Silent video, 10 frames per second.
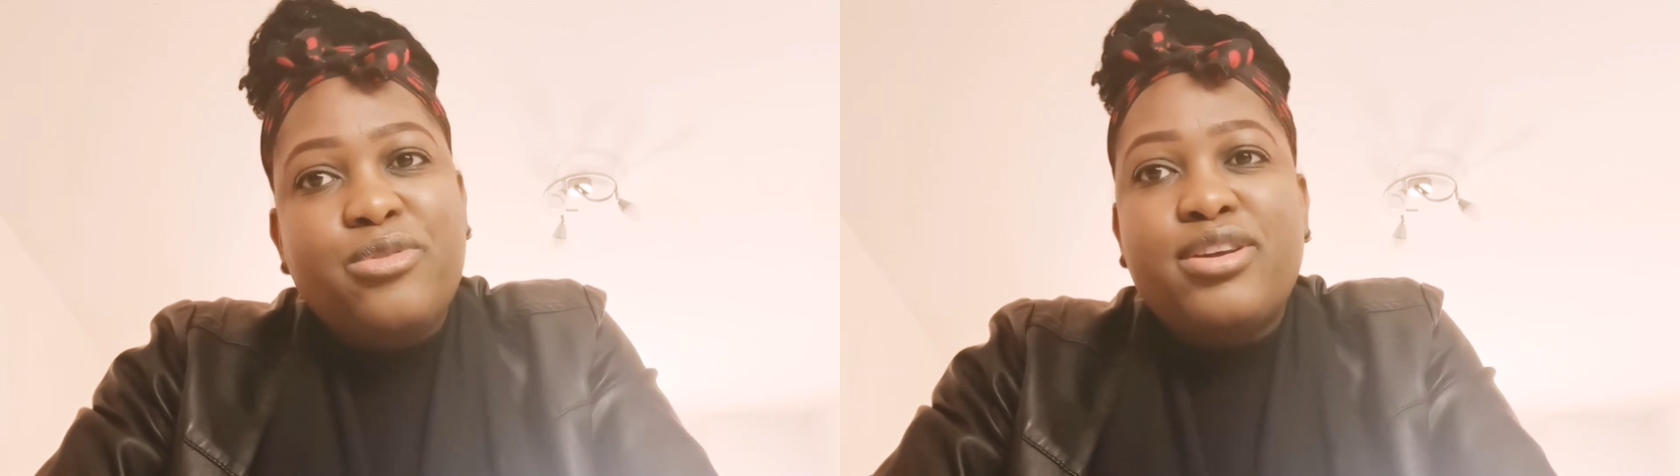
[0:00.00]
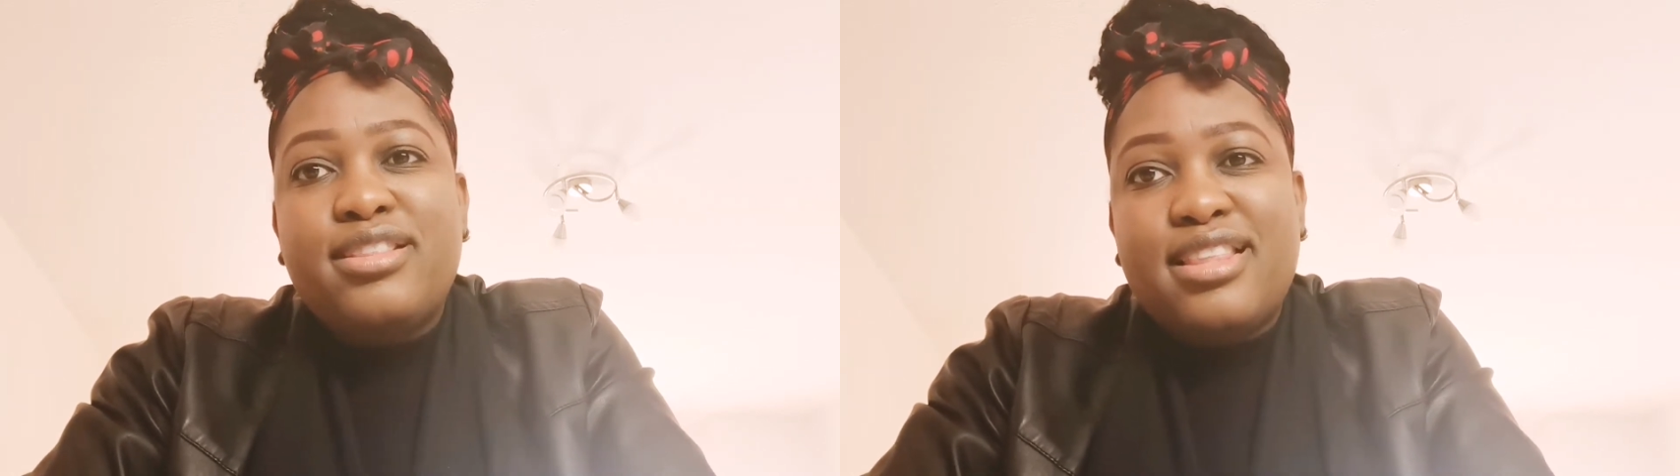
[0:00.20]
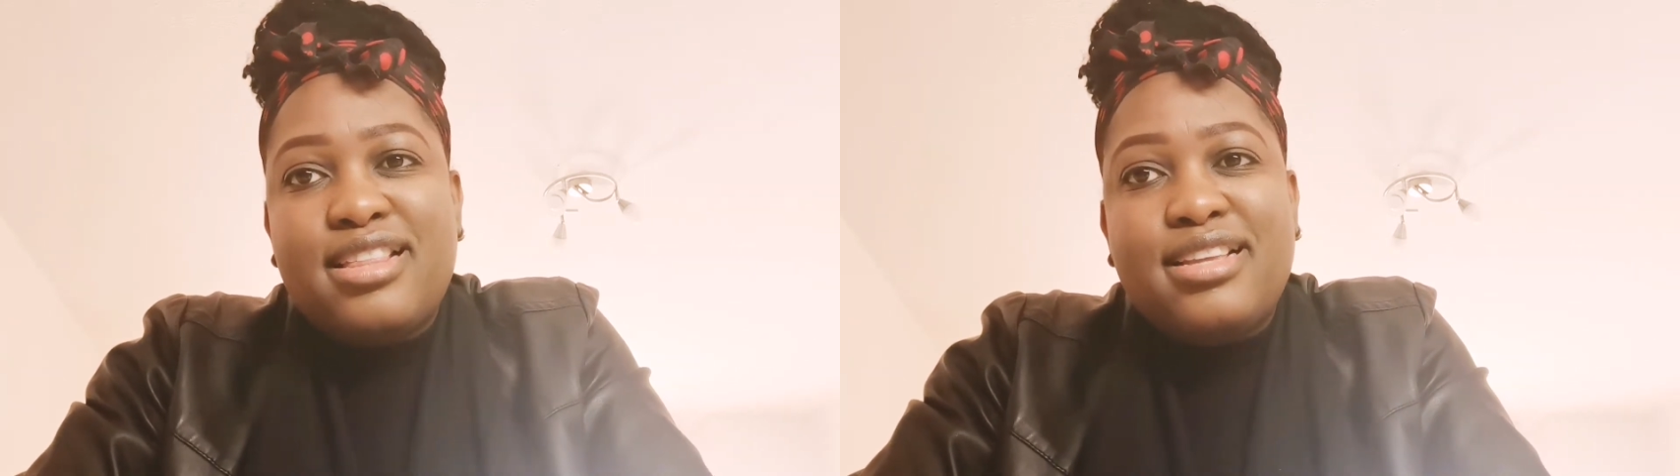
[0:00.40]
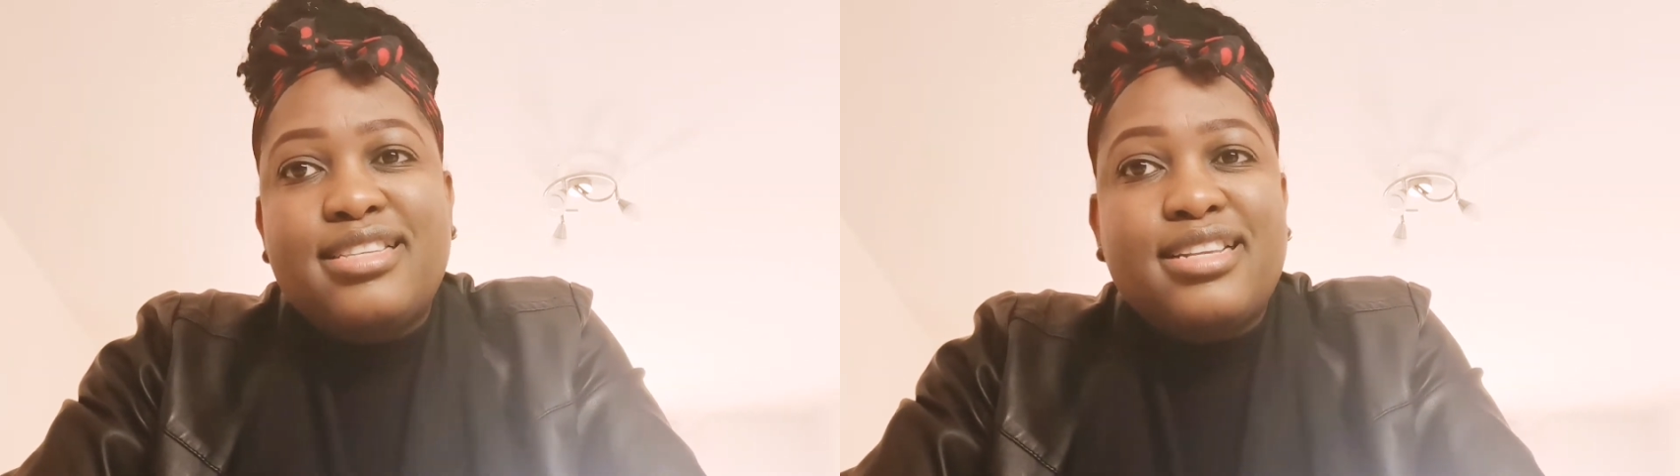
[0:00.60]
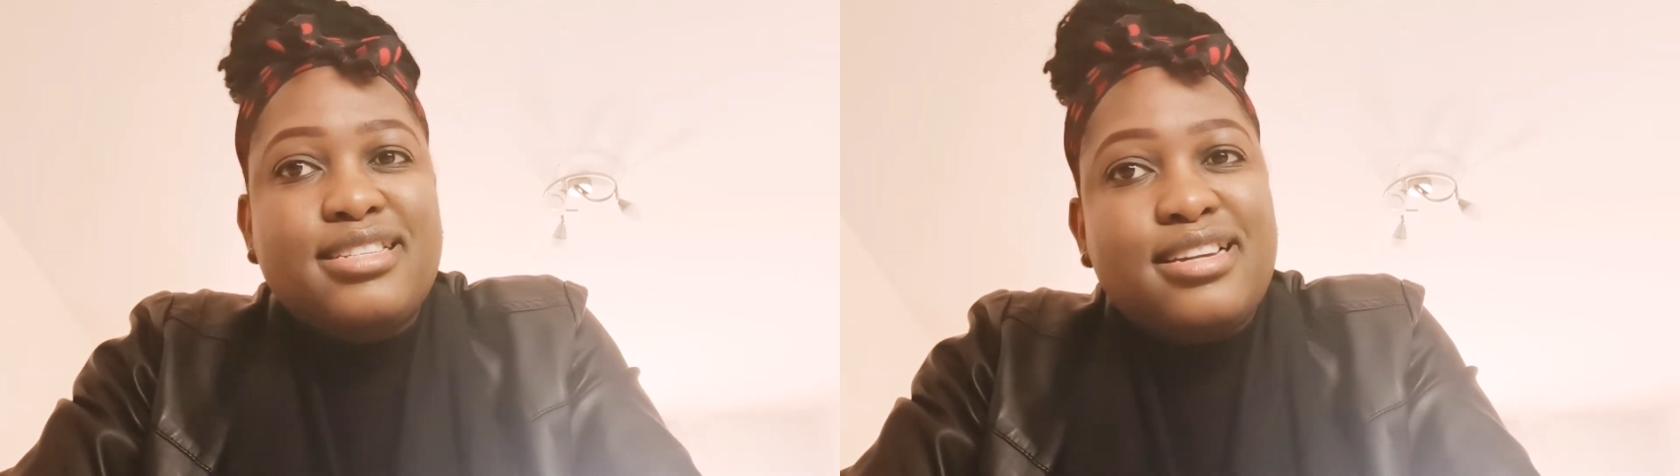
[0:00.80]
and then a
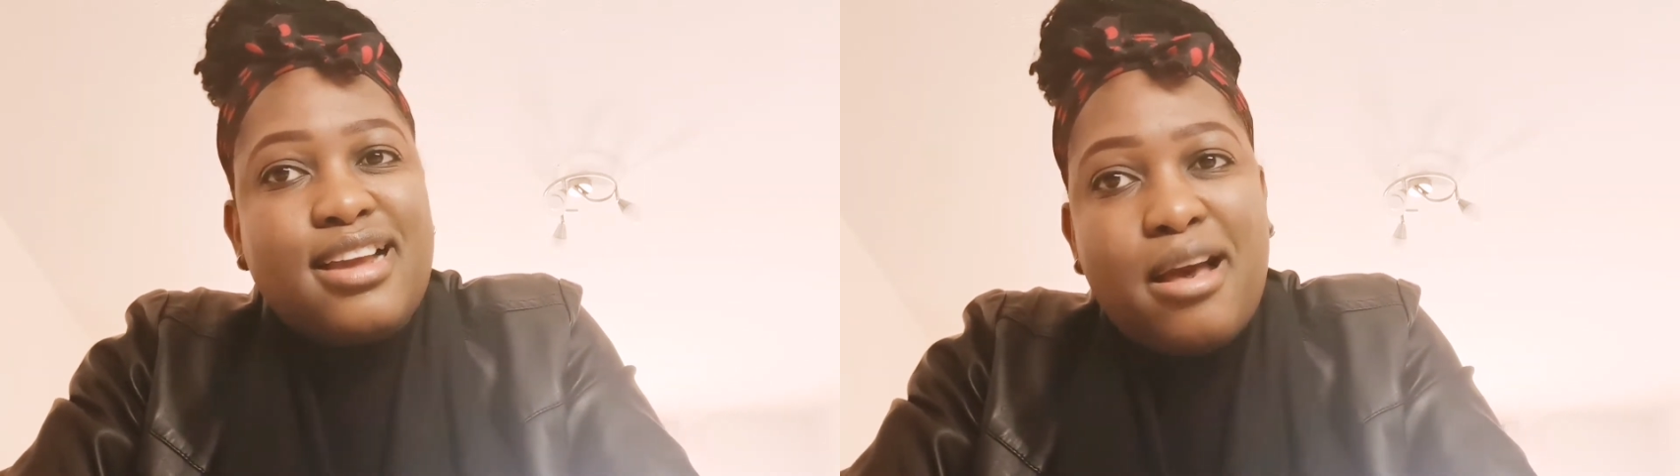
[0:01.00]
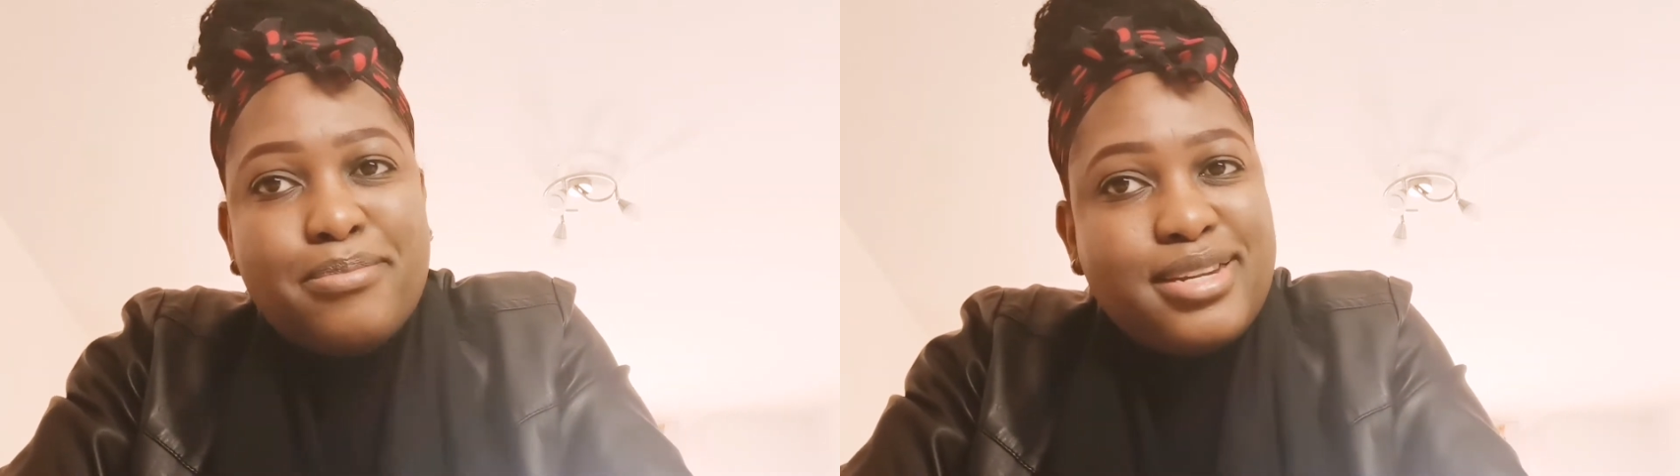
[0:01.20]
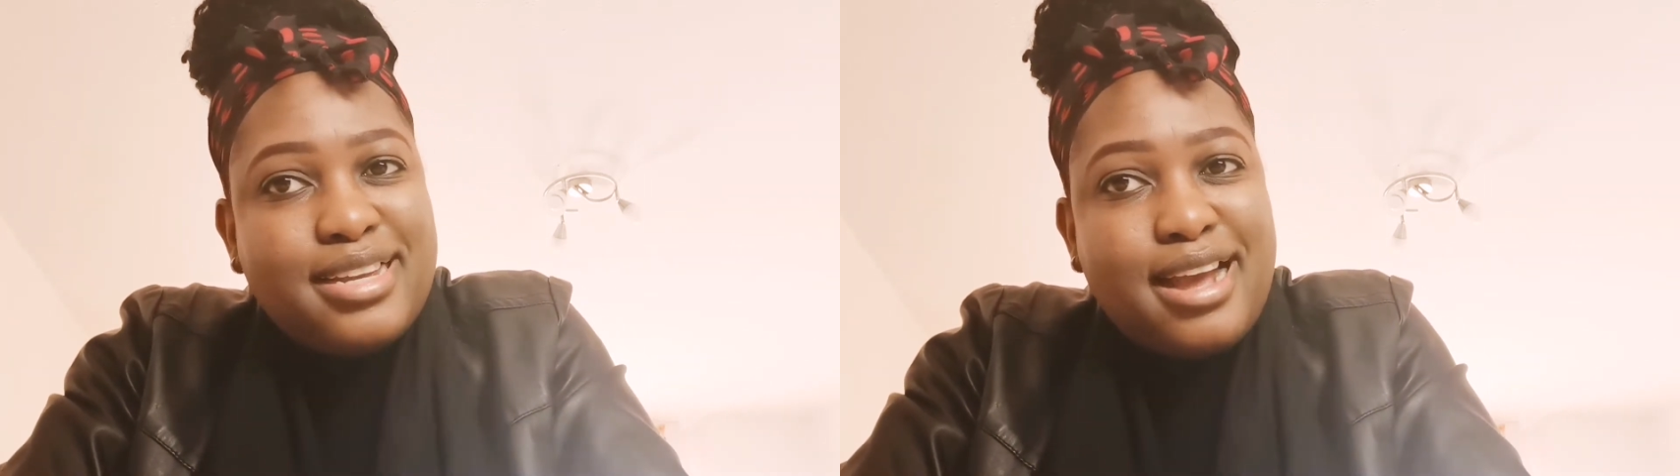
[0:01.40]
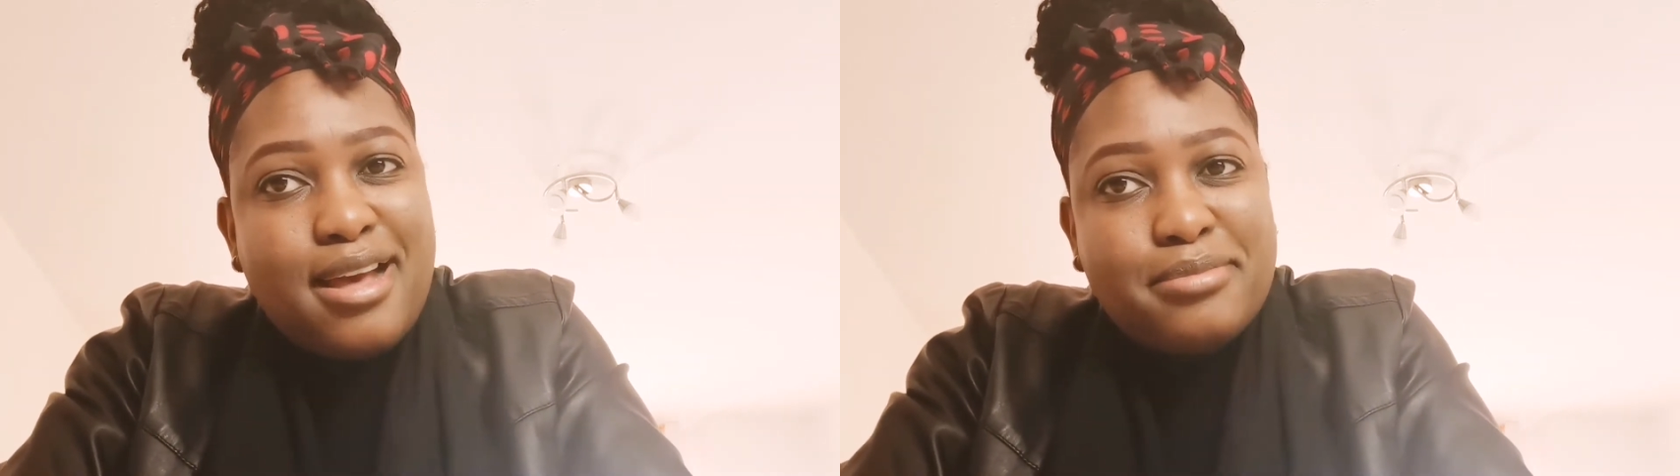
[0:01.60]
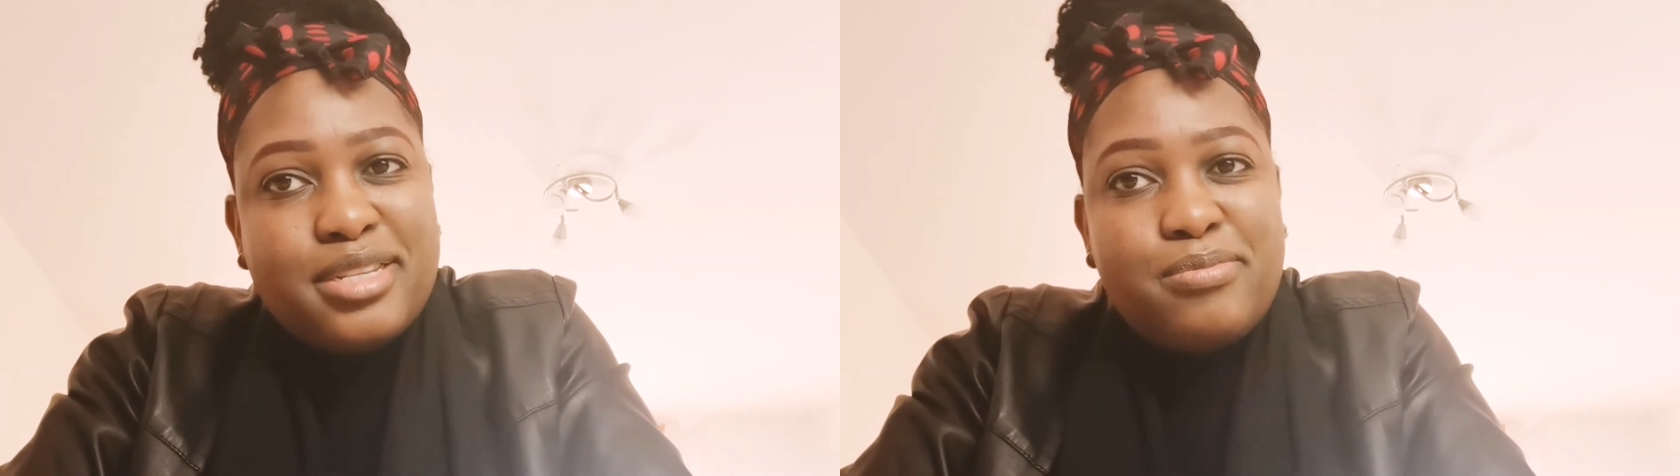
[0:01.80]
certain company comes